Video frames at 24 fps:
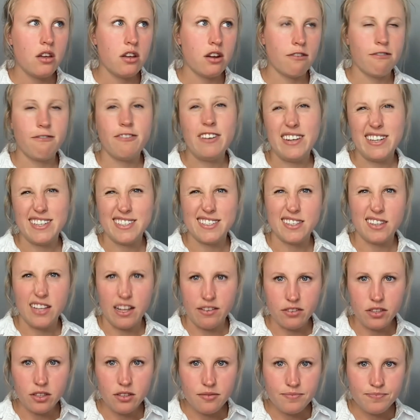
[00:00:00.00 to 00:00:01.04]
fitness
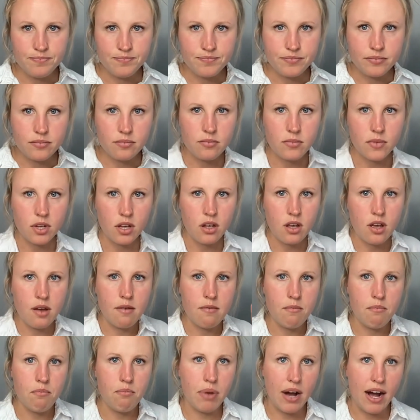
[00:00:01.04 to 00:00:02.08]
level.
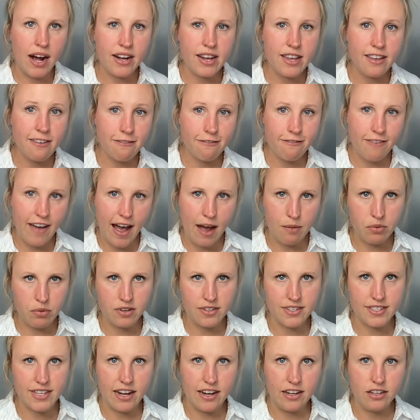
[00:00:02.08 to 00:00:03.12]
Body fat
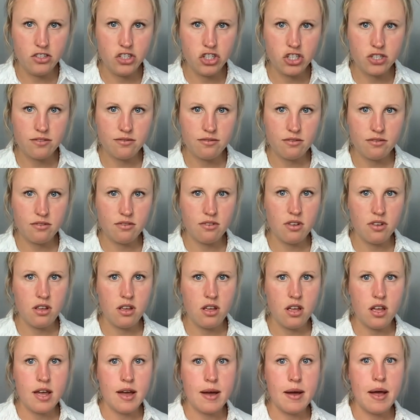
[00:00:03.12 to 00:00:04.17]
percentage,
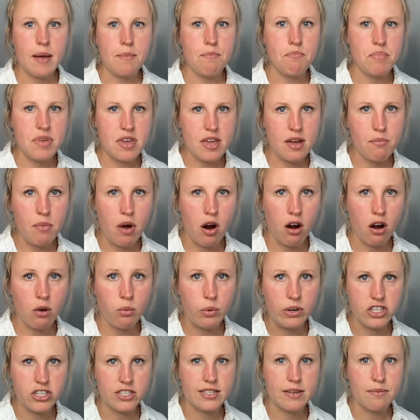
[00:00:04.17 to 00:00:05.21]
BMR,
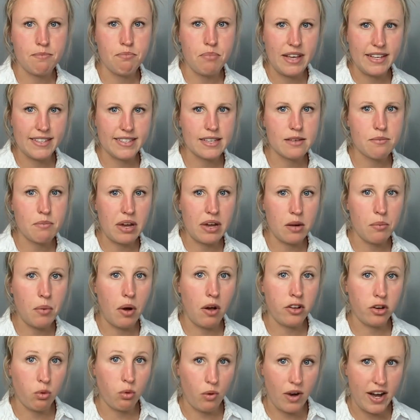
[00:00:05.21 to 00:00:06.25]
which is basic
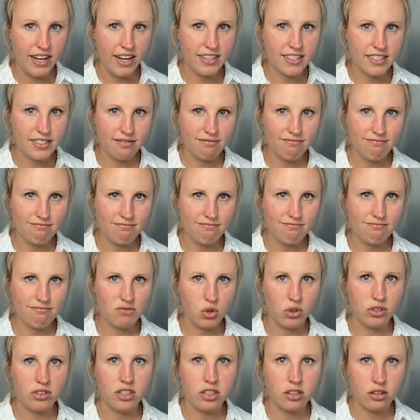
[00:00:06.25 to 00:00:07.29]
metabolic rate.
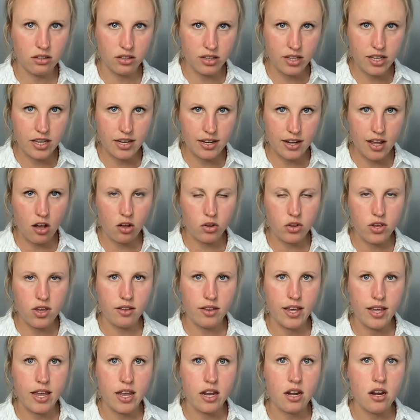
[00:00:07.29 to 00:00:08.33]
So it literally can
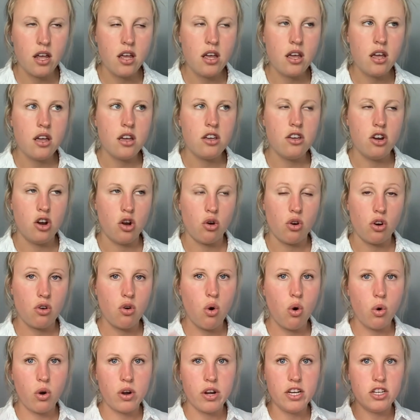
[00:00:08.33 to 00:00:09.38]
calculate,
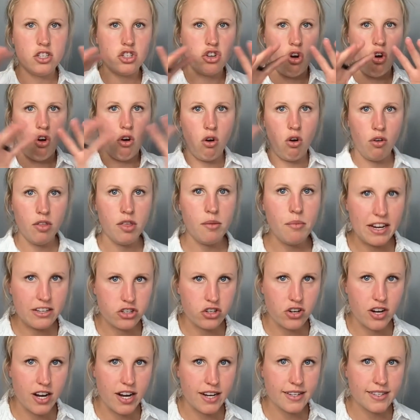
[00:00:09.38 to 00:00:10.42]
according to all the
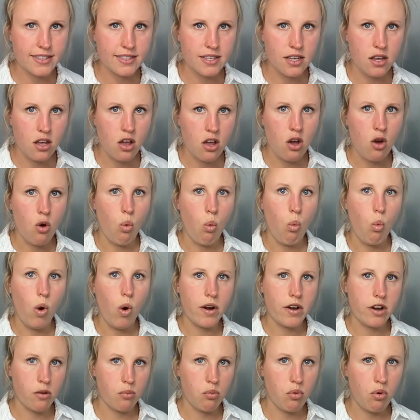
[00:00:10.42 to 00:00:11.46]
metrics,
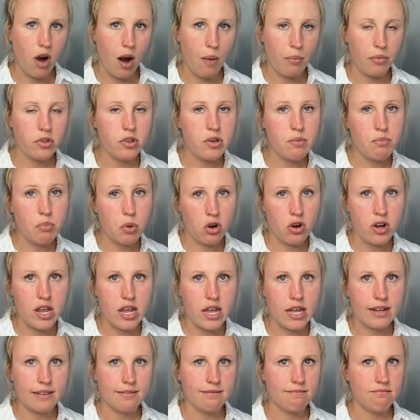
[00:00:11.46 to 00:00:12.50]
what you're probably
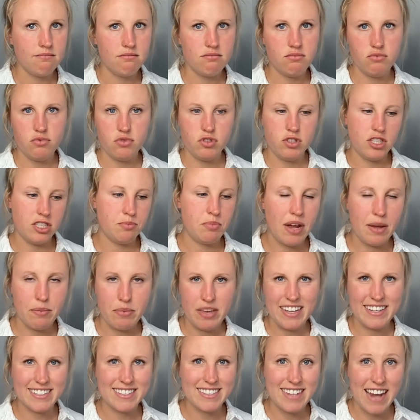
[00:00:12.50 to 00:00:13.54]
burning just by
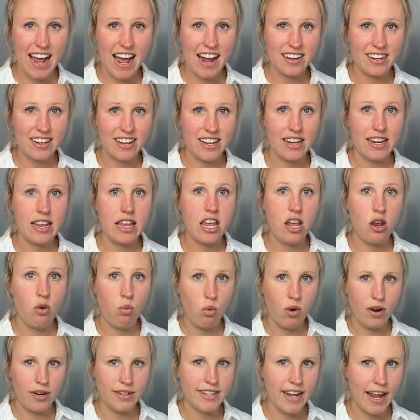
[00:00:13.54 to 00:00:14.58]
being stagnant in
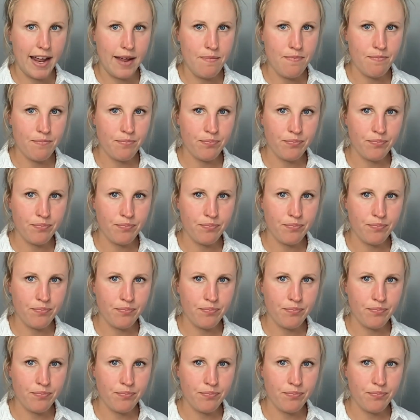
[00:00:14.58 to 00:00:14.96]
one day